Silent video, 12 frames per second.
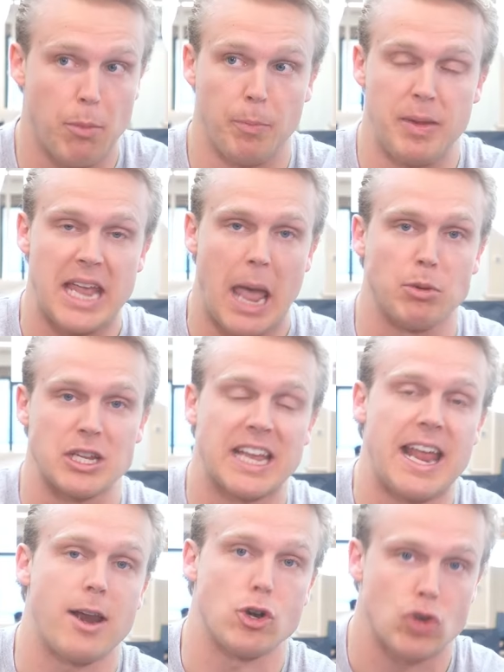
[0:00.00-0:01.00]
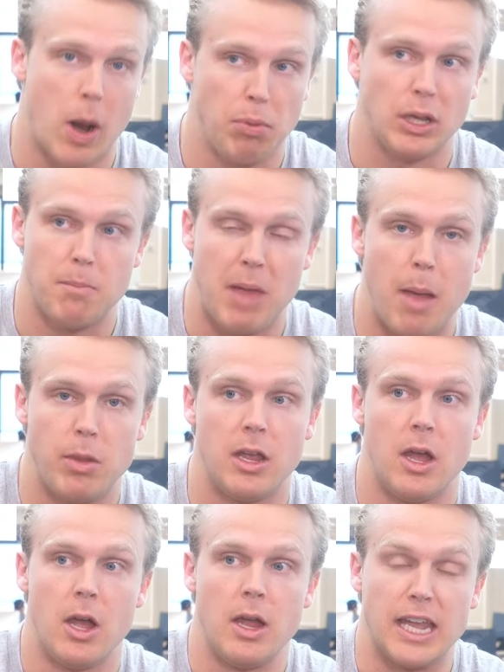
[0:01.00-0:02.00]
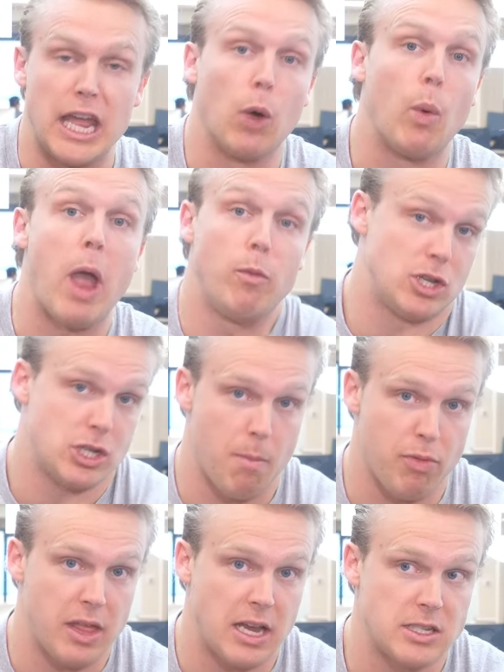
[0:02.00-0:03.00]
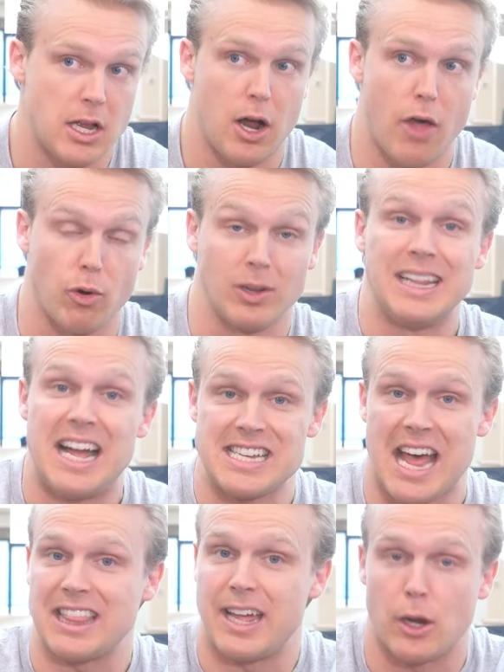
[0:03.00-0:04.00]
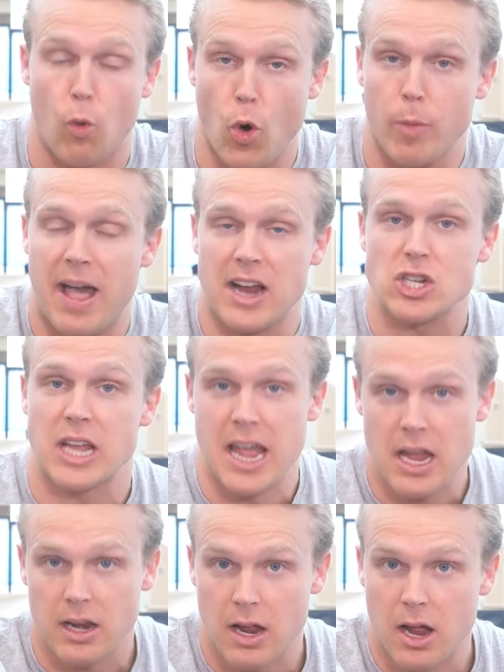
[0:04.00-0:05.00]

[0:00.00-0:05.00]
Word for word: being able to get out of trouble and maybe get away with some things that other less athletic quarterbacks can't.